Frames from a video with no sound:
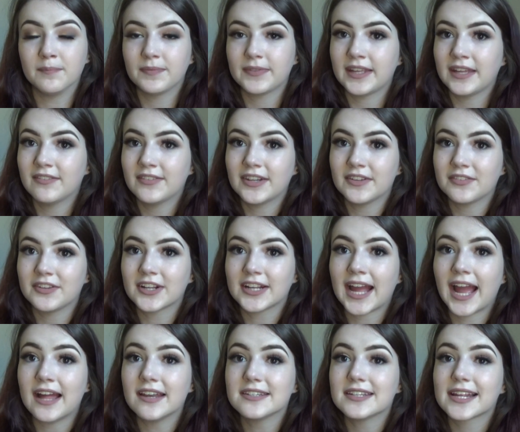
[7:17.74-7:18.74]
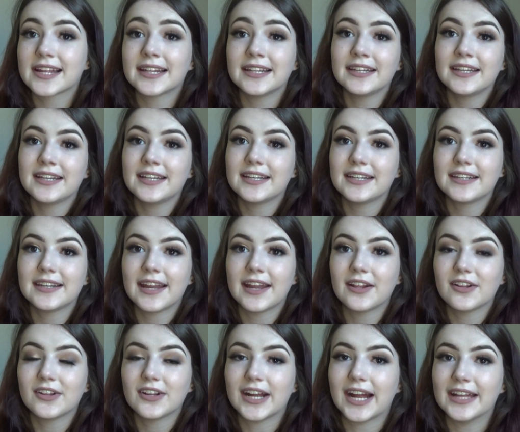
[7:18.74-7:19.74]
Even if your cat doesn't need an
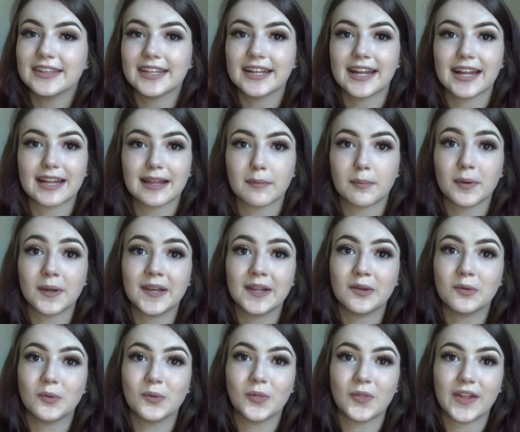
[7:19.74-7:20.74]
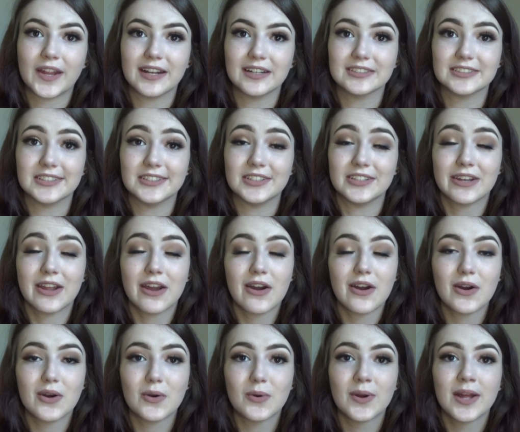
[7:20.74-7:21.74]
inhaler, I think it's a pretty cool thing to
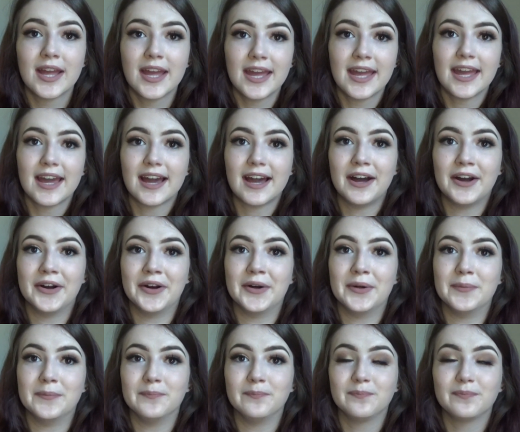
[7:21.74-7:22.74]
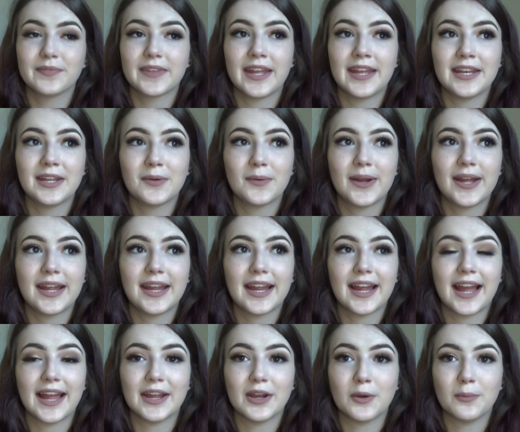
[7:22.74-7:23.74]
know. Anyway,
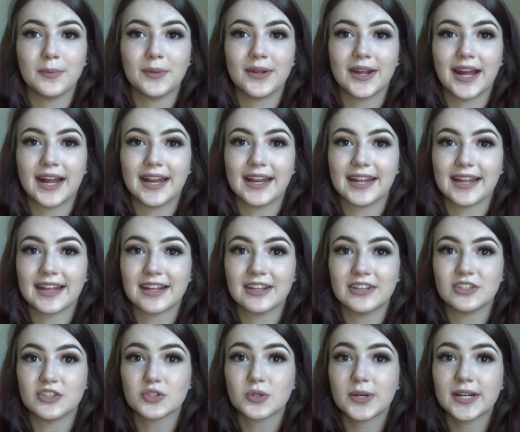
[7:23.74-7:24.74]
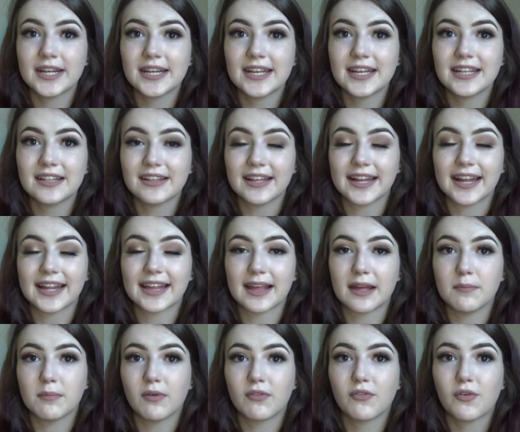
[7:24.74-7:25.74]
I hope you guys enjoyed it, like I
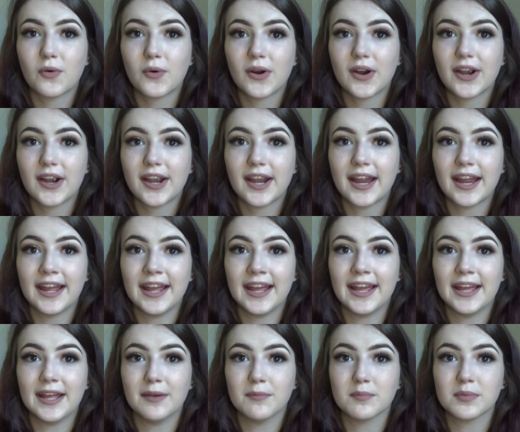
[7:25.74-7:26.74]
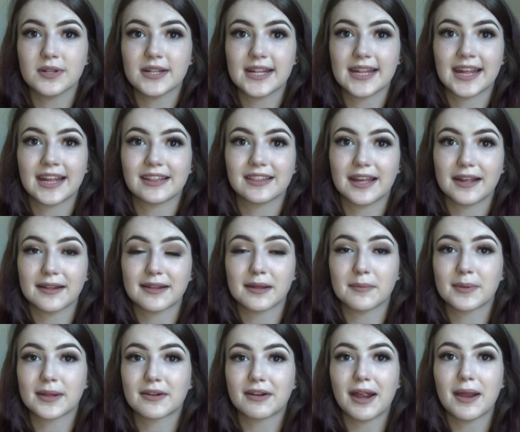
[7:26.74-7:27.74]
said before, and please hit that
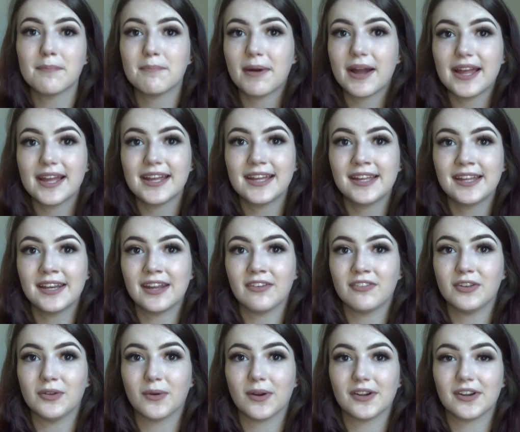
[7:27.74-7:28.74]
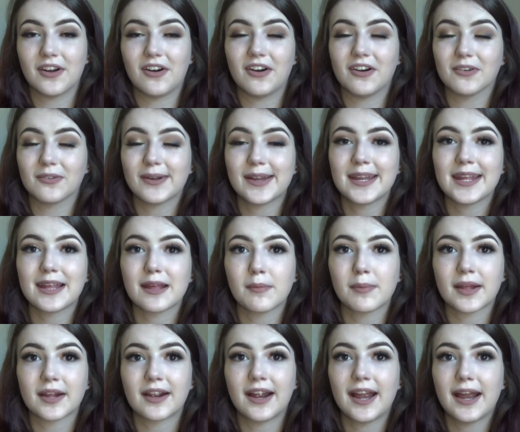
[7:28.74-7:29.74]
subscribe button if you are not already
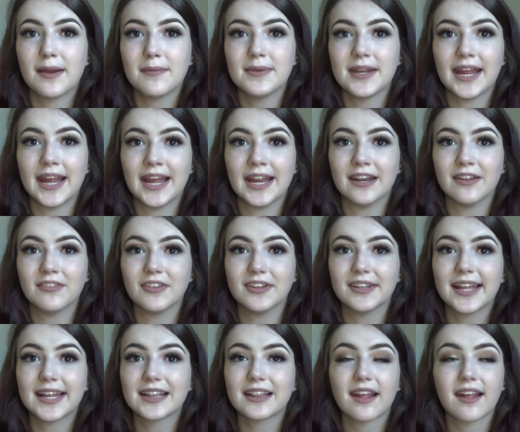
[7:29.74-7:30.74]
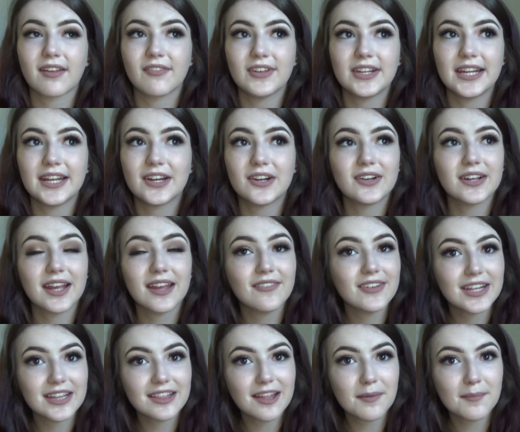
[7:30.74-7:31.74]
subscribed. And if you like this video, give
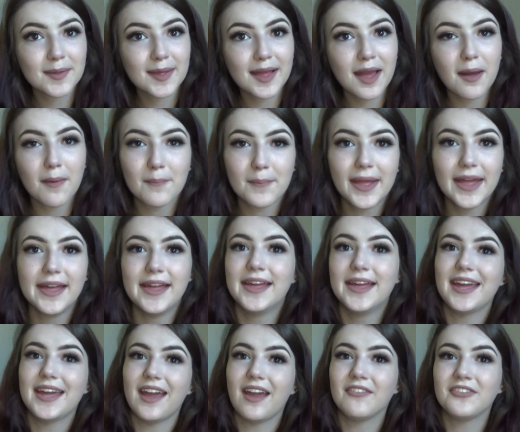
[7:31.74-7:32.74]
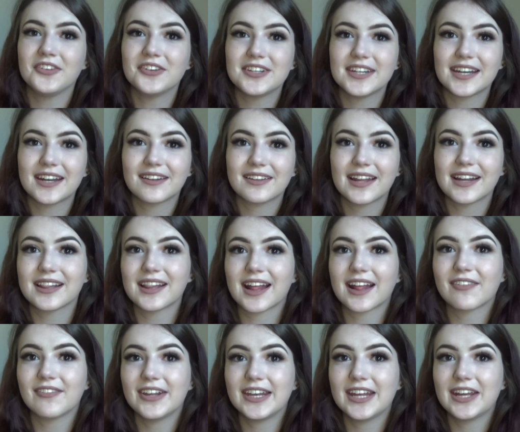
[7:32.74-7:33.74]
it a thumbs up. If you didn't like
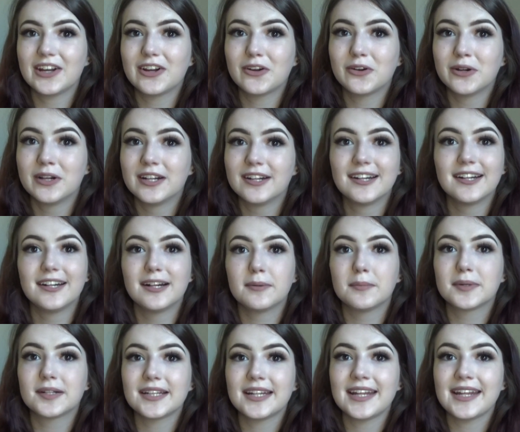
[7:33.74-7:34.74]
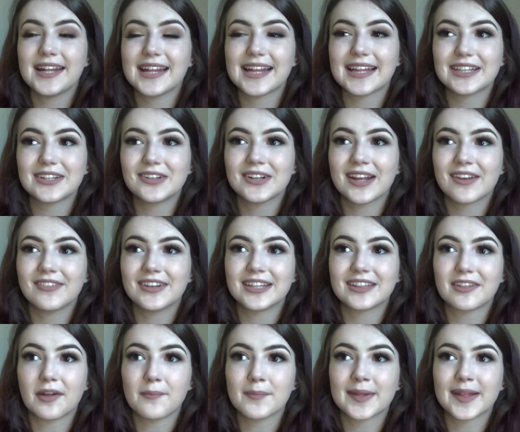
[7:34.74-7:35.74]
this video, please still give it a
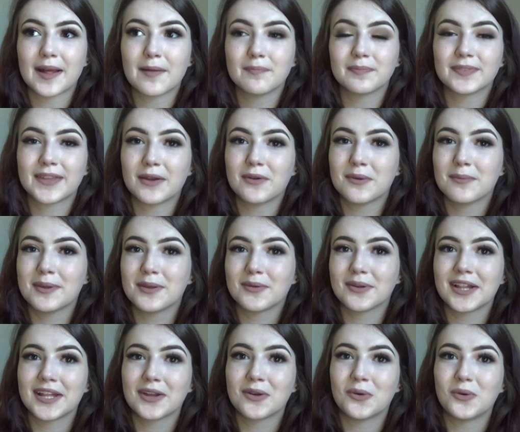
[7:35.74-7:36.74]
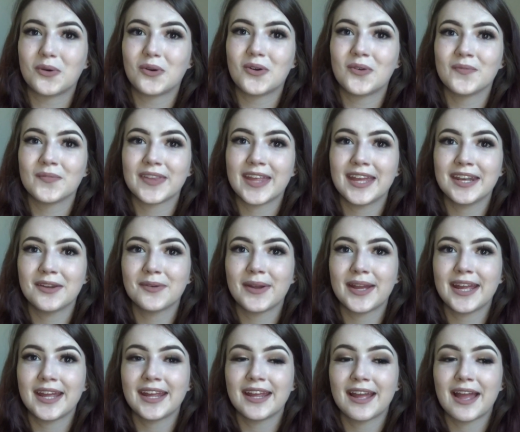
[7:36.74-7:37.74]
thumbs up. That would be really cool.
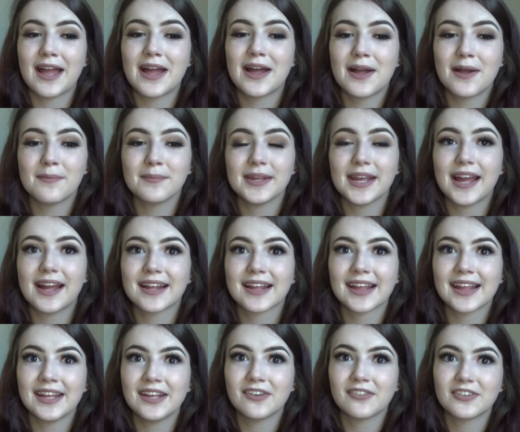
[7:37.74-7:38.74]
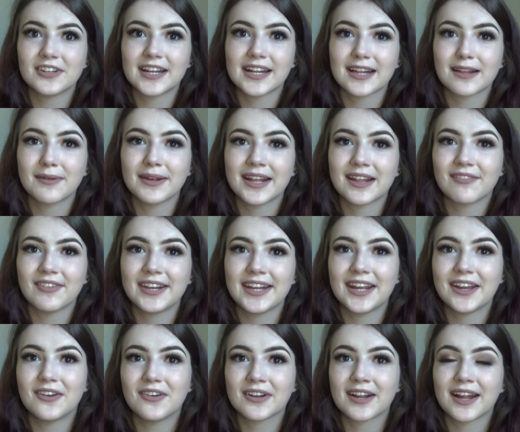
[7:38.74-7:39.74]
Anyway, yeah, see you for next week's
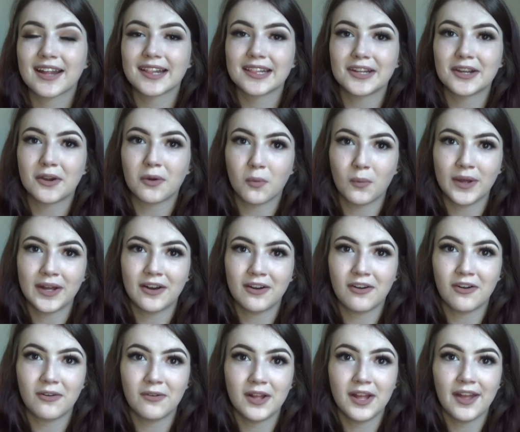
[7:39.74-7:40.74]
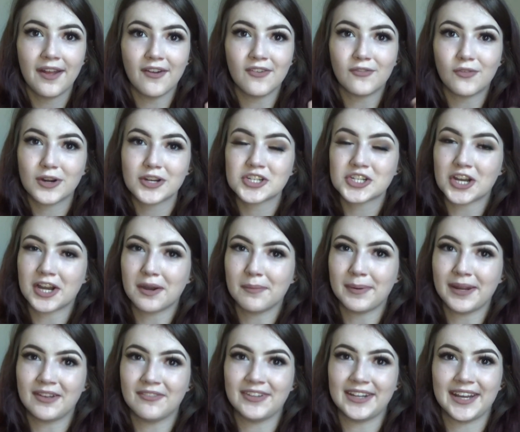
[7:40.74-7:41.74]
video because there will for sure
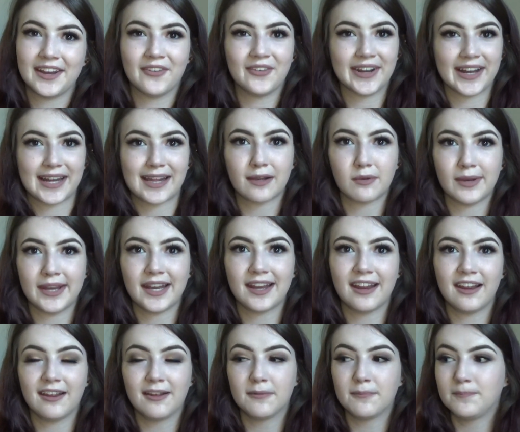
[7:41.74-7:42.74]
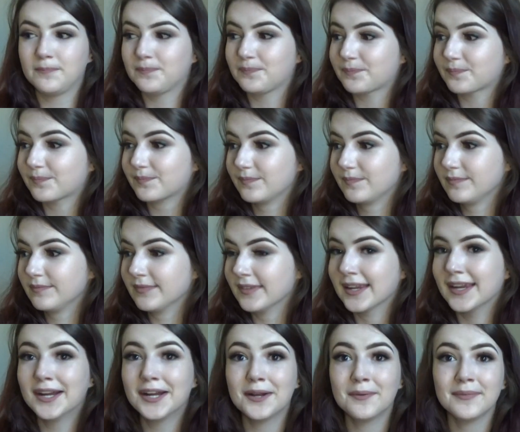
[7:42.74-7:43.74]
be a video next week.
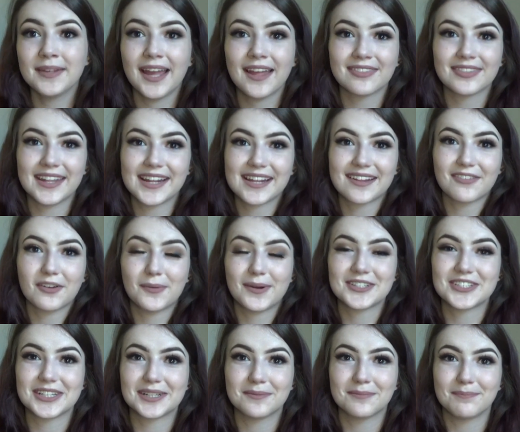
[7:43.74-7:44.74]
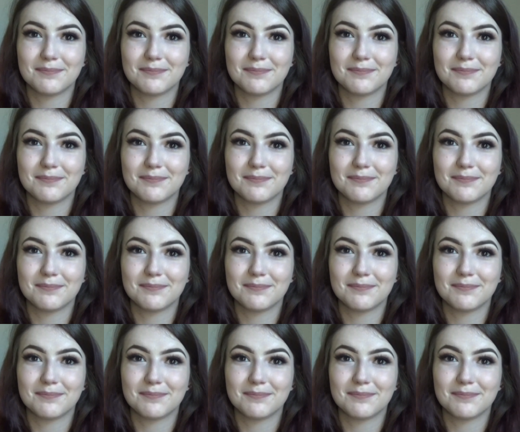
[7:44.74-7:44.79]
Yeah, thanks for watching.